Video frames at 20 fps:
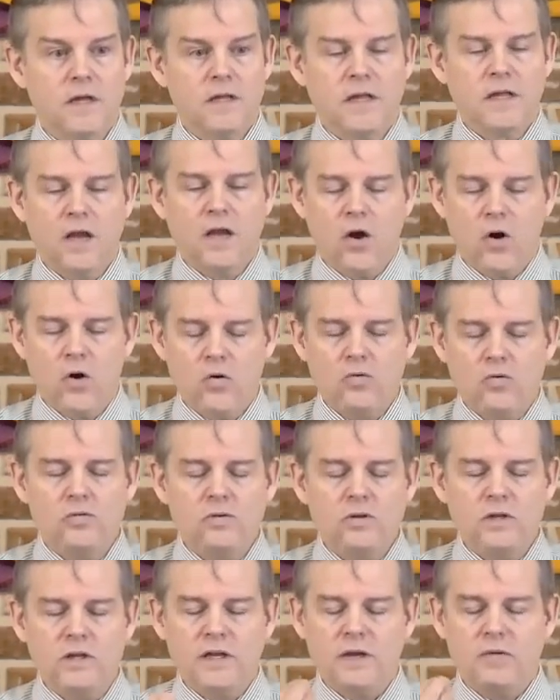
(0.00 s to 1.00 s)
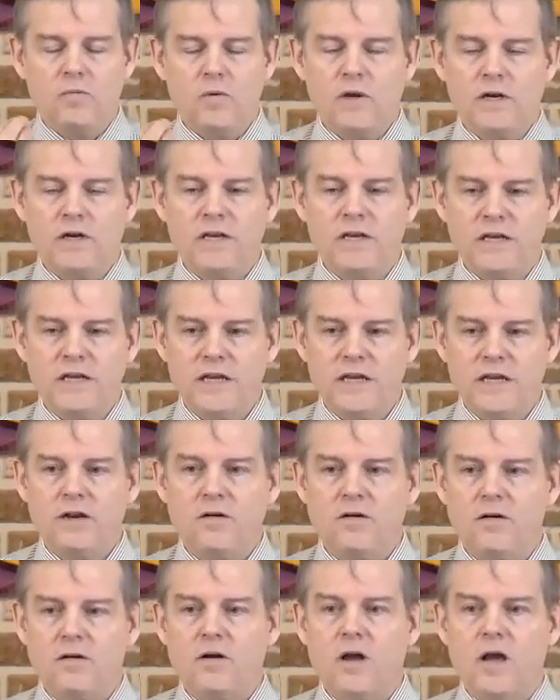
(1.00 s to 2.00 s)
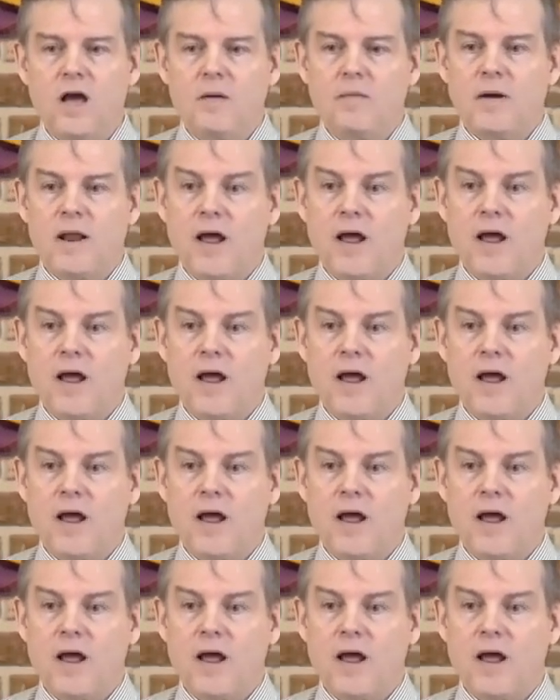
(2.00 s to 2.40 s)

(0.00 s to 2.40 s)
They only wanted to hear about